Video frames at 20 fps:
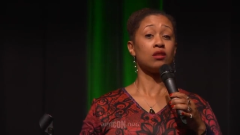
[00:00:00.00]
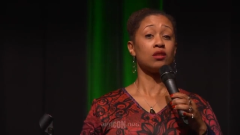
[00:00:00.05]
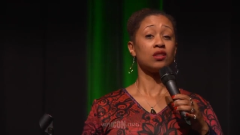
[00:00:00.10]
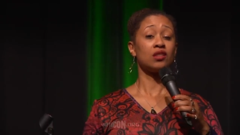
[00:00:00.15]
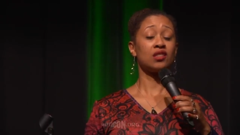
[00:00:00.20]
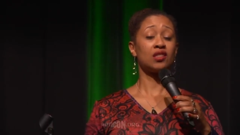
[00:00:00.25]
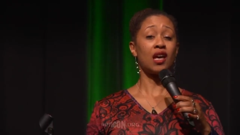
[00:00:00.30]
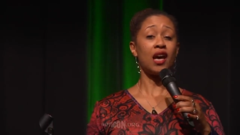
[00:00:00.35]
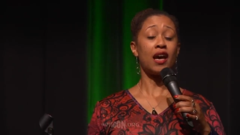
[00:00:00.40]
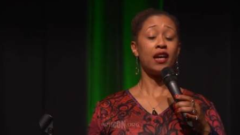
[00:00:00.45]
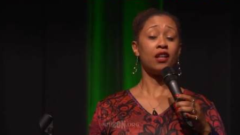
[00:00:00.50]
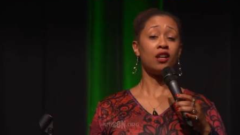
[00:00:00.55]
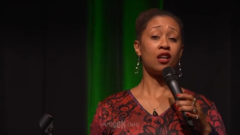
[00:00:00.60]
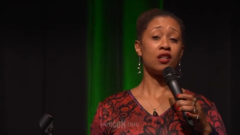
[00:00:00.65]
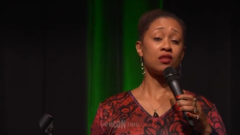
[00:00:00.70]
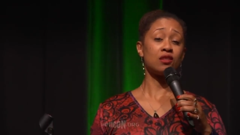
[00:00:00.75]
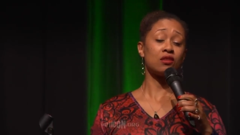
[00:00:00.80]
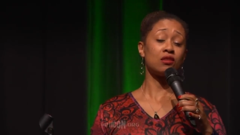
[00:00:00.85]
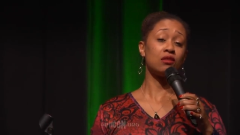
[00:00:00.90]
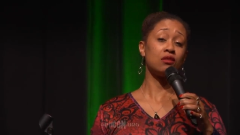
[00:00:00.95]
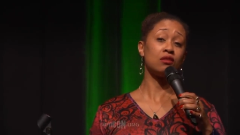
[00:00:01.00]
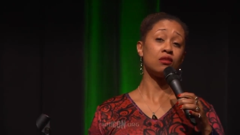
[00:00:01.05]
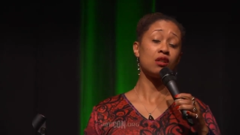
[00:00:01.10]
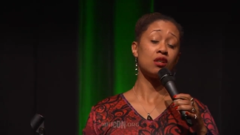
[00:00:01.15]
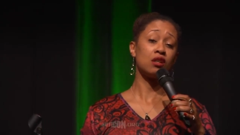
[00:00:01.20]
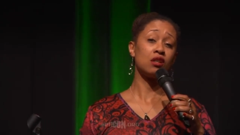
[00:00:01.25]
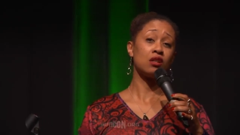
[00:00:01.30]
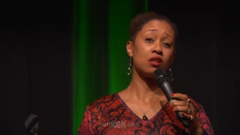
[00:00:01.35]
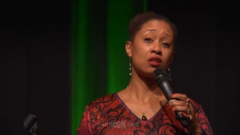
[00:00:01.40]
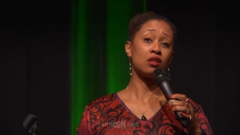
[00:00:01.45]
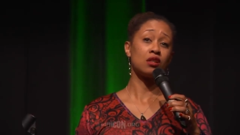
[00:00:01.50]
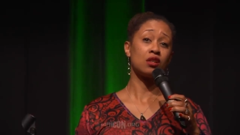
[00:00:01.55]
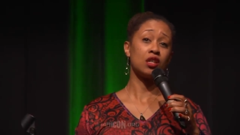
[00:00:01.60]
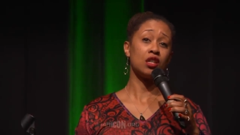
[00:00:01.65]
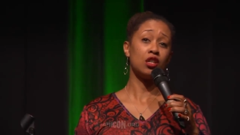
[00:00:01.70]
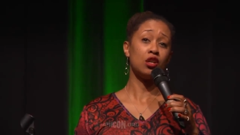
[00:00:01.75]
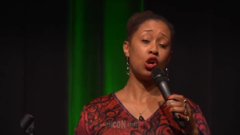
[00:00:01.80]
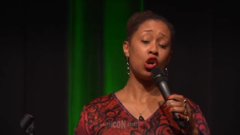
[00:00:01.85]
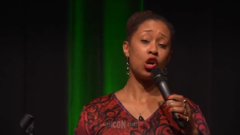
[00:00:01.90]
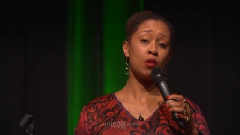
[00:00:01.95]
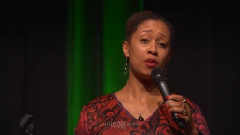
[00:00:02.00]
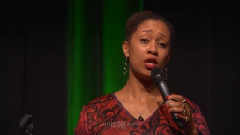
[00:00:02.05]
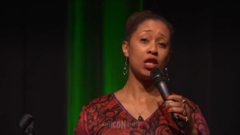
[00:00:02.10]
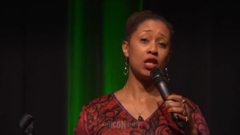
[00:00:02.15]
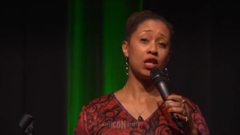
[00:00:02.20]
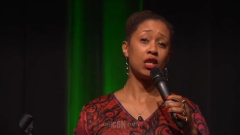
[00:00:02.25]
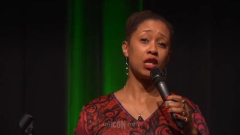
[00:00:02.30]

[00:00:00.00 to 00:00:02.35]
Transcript: side hustle, uh, eHarmony,